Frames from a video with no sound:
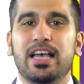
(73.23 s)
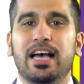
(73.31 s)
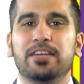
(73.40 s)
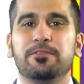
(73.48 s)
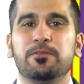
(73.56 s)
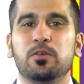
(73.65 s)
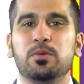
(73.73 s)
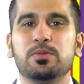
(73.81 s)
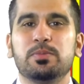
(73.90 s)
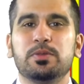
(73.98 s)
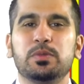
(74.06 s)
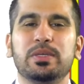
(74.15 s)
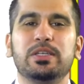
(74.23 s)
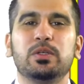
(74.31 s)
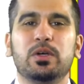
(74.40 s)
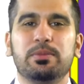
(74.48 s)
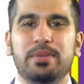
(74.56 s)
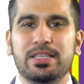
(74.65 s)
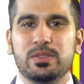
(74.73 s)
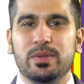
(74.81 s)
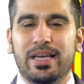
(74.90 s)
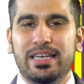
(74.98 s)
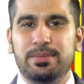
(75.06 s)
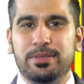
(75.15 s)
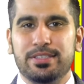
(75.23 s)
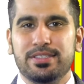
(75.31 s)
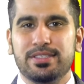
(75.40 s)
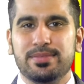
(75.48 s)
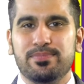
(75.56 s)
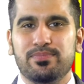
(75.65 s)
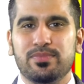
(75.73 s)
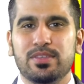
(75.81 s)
and forms between non-metal elements.